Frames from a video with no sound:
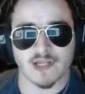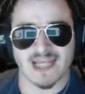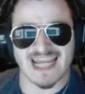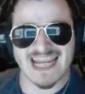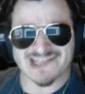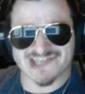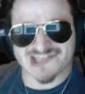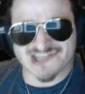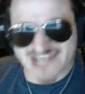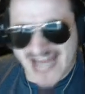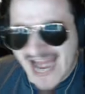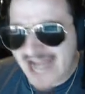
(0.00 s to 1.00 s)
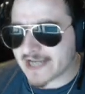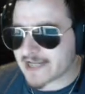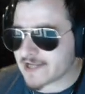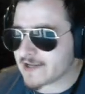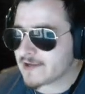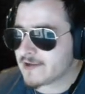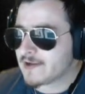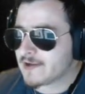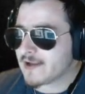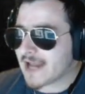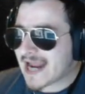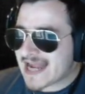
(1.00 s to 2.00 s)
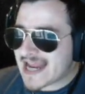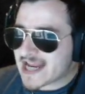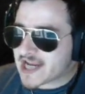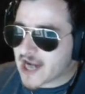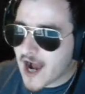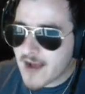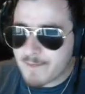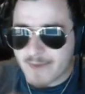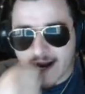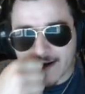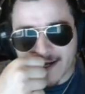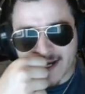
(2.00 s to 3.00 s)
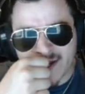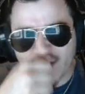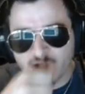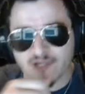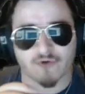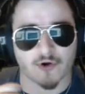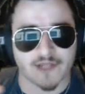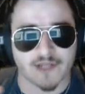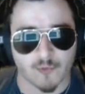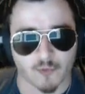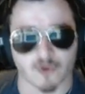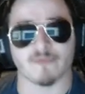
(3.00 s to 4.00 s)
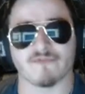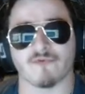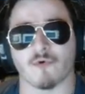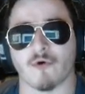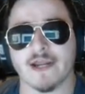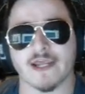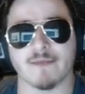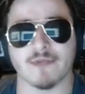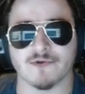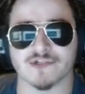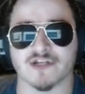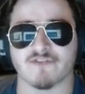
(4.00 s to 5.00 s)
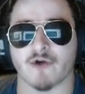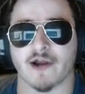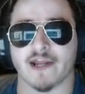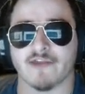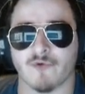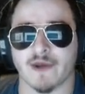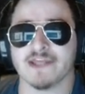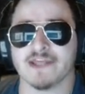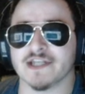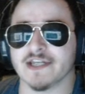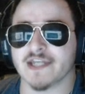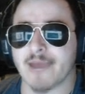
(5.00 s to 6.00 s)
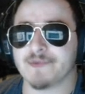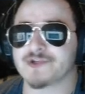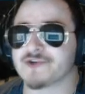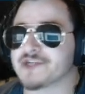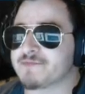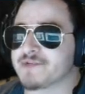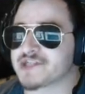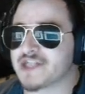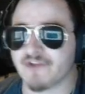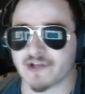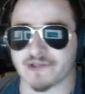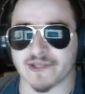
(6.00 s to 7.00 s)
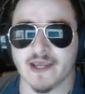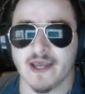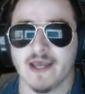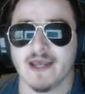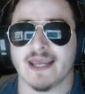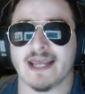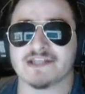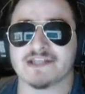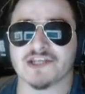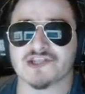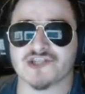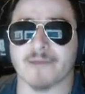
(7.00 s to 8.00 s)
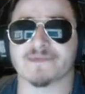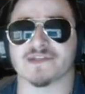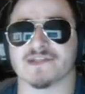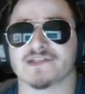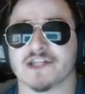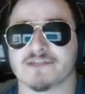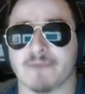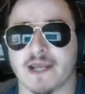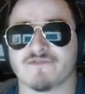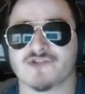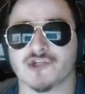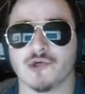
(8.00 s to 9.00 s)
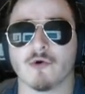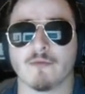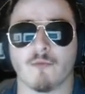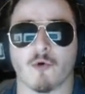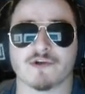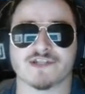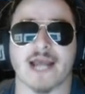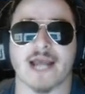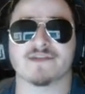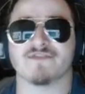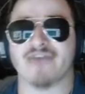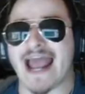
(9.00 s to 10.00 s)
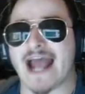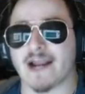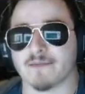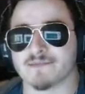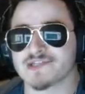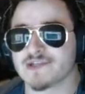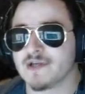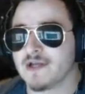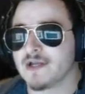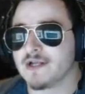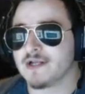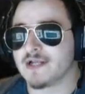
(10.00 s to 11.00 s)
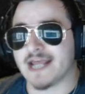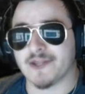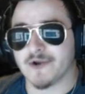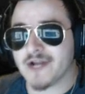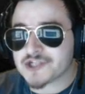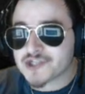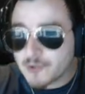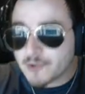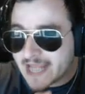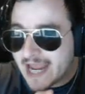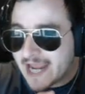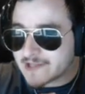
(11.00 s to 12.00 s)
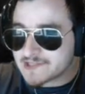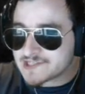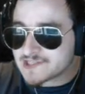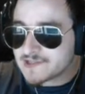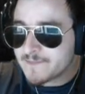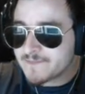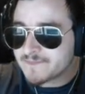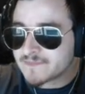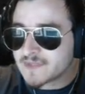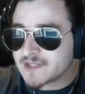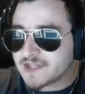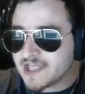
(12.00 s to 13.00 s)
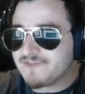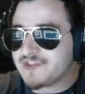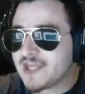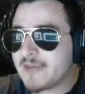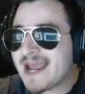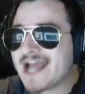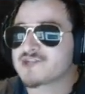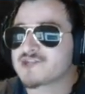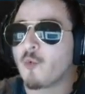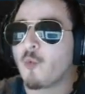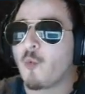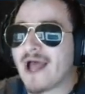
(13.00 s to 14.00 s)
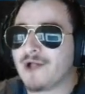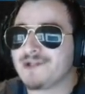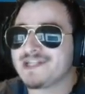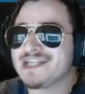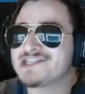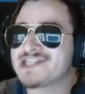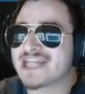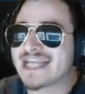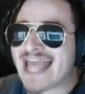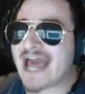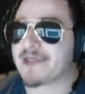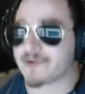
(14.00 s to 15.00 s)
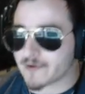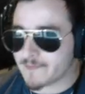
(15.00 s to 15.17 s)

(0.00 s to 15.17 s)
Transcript: Insanity! And a compound, and I know you've heard that word before, and it can be used in a variety of ways. In chemistry specifically, it is a substance that is made of two or more types of atoms. And they're not just holding hands. Think of them as welded together.